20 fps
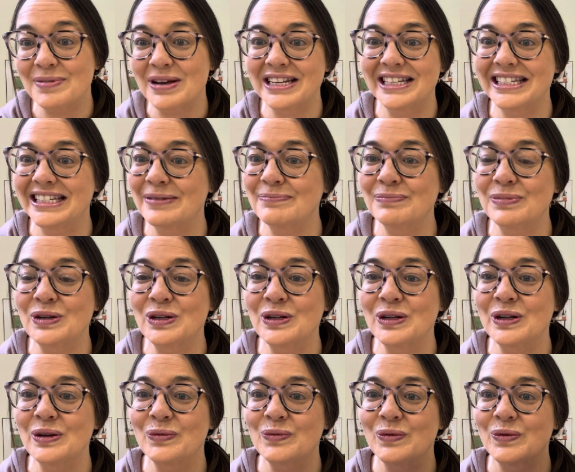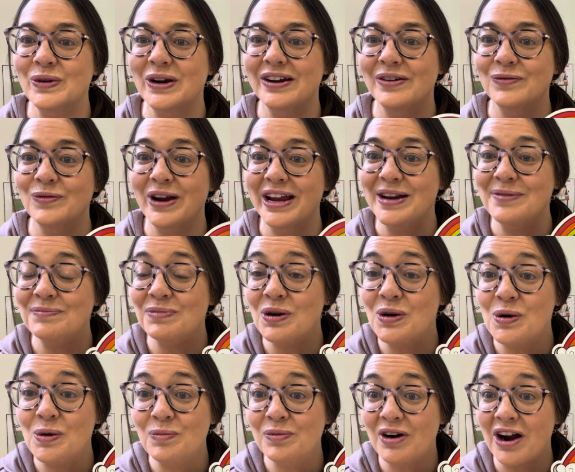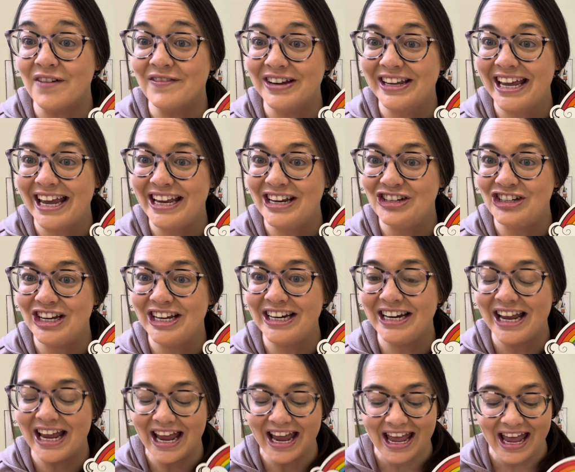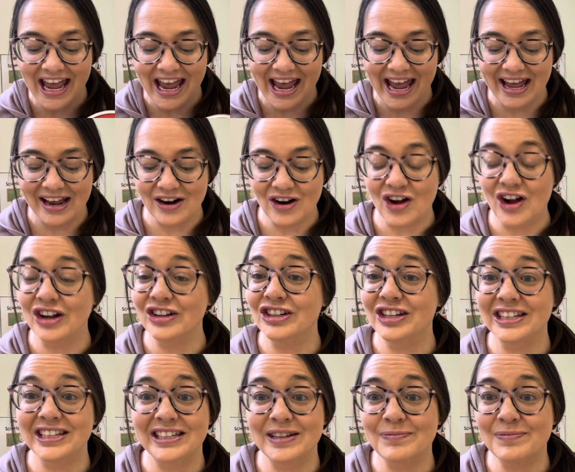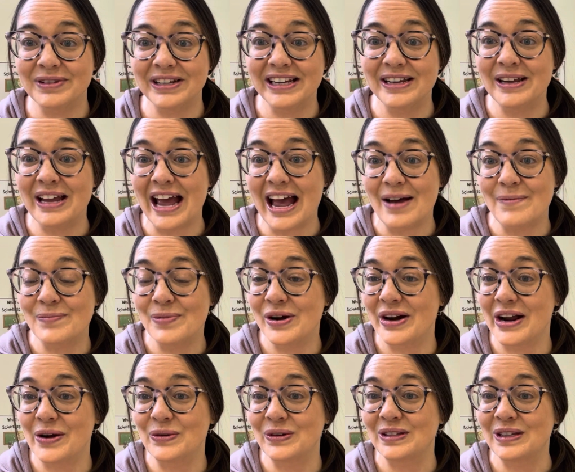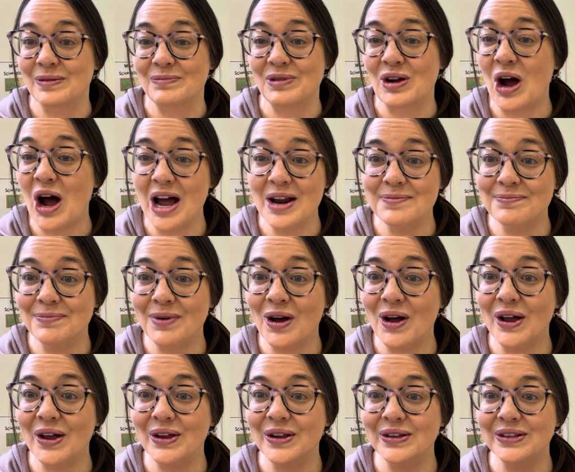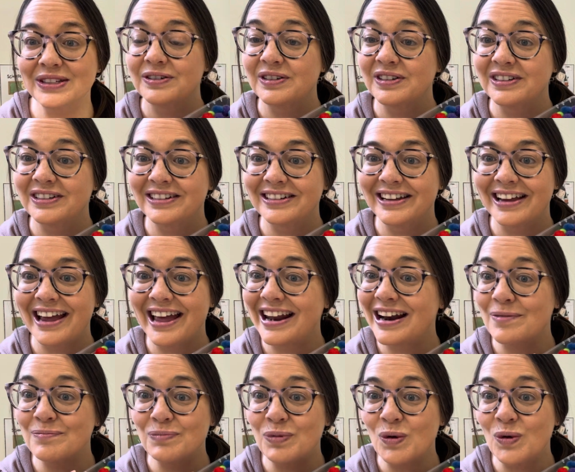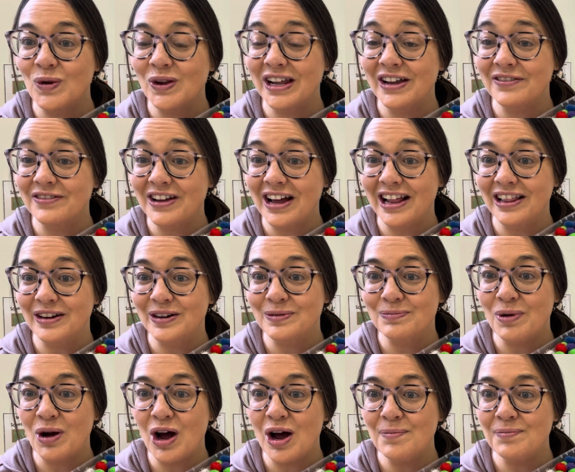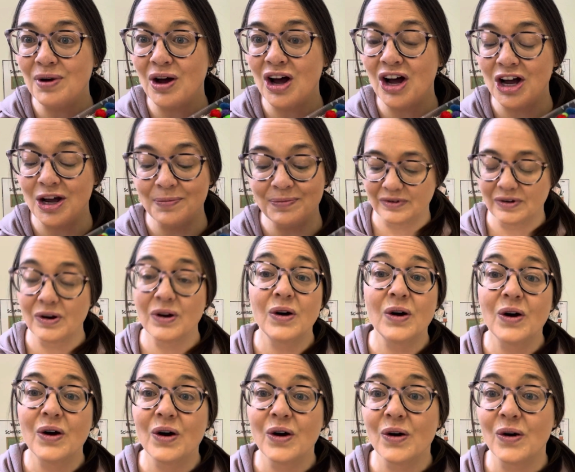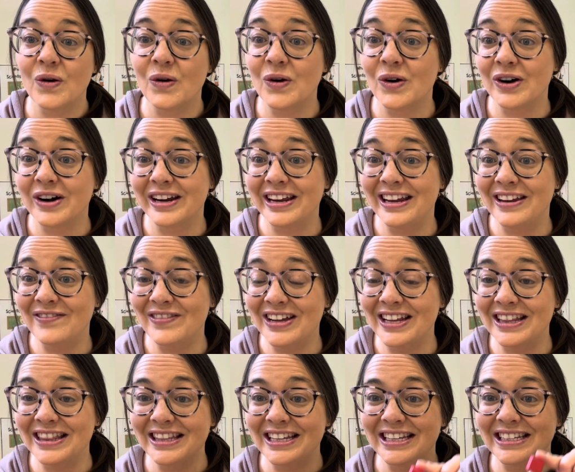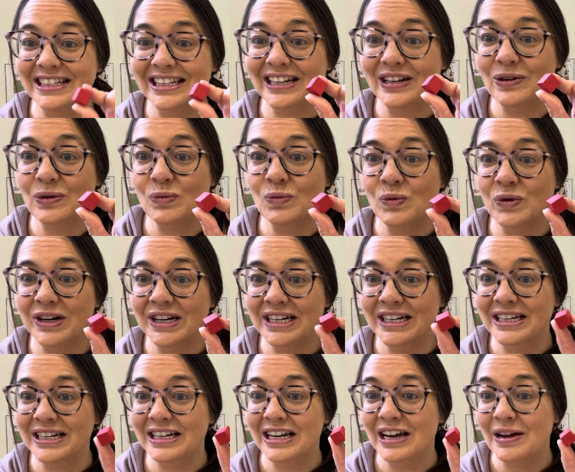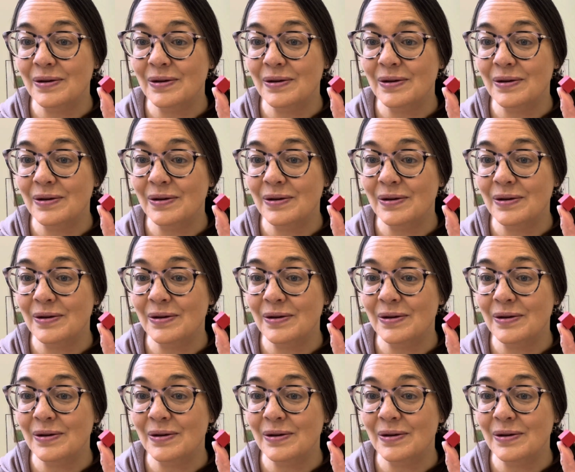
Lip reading: a simple rainbow provocation, and I'll just simply put out some cotton balls and a bowl of colored pom-poms, or even these little wooden